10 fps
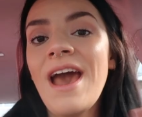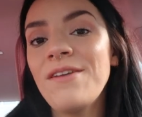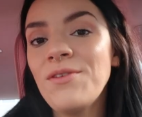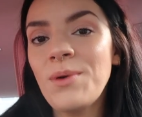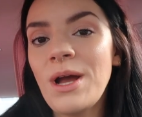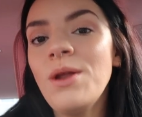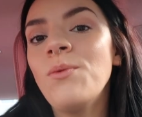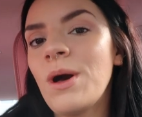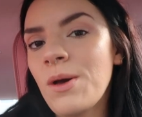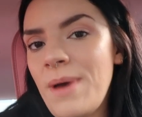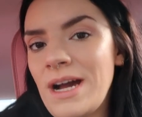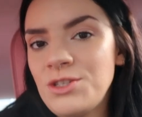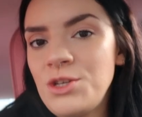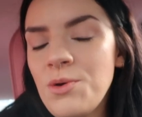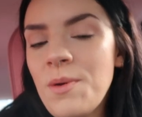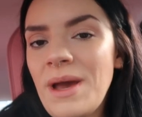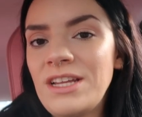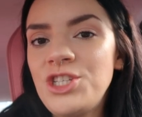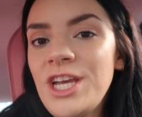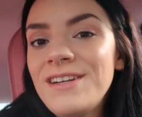Hey everyone, welcome back to
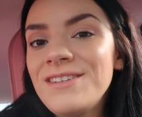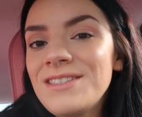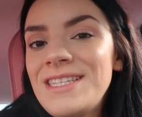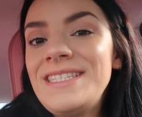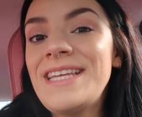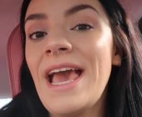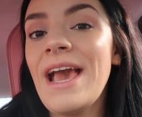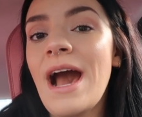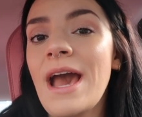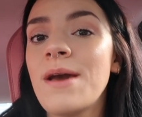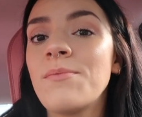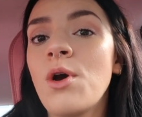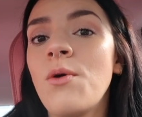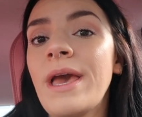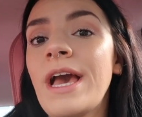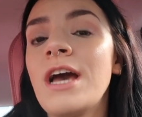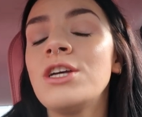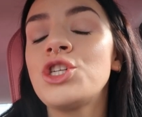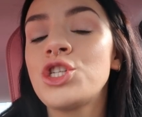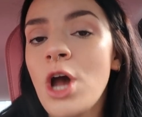my channel. Today I am going
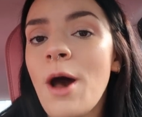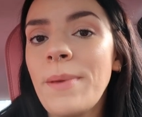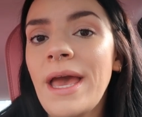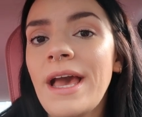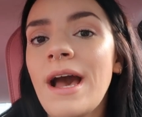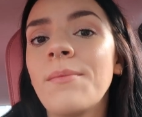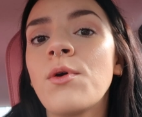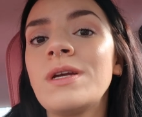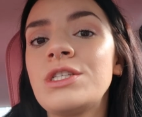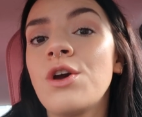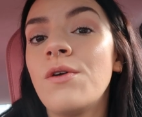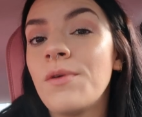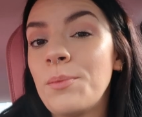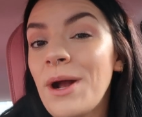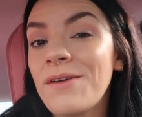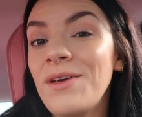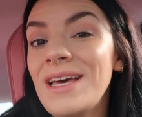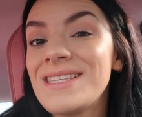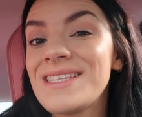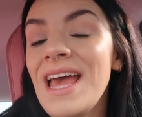shopping. I'm going to go for
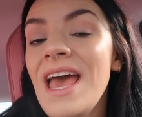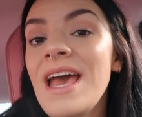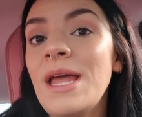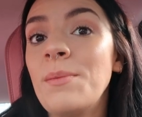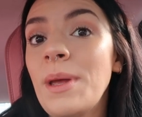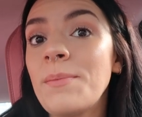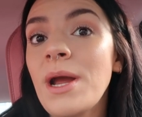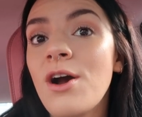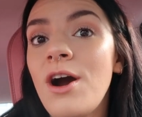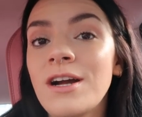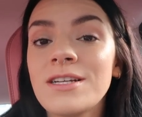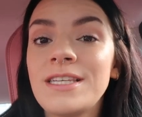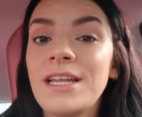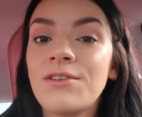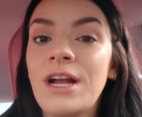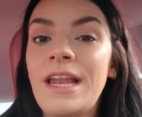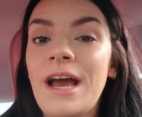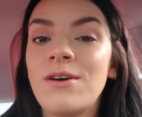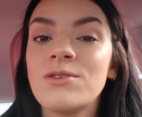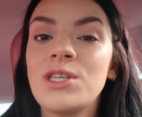breakfast and I'm in my car sitting right
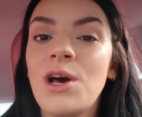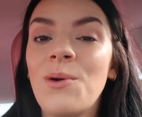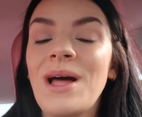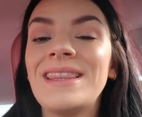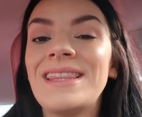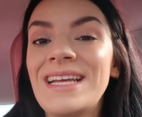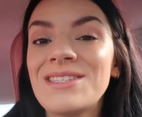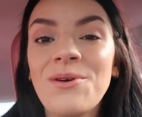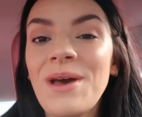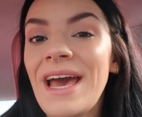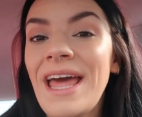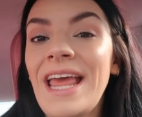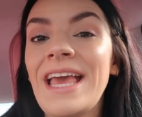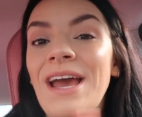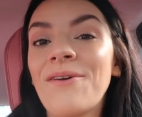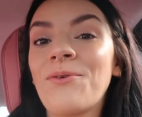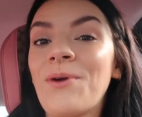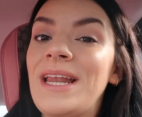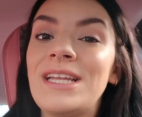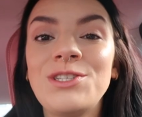now. So let's go ahead and get
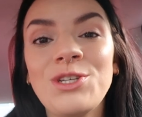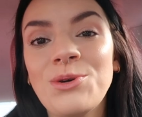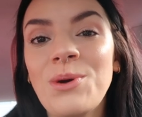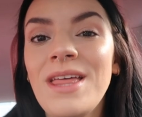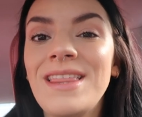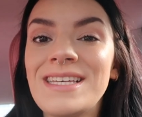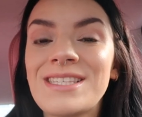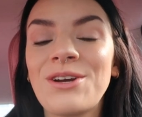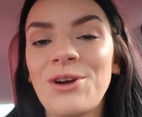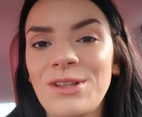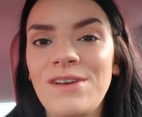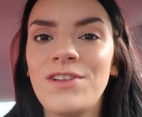right into this girly